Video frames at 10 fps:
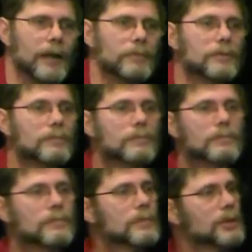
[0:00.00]
Bible.
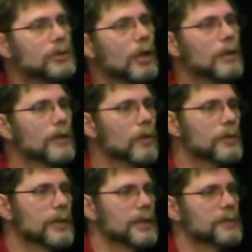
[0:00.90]
It's all in the
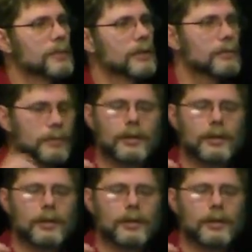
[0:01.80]
Old Testament.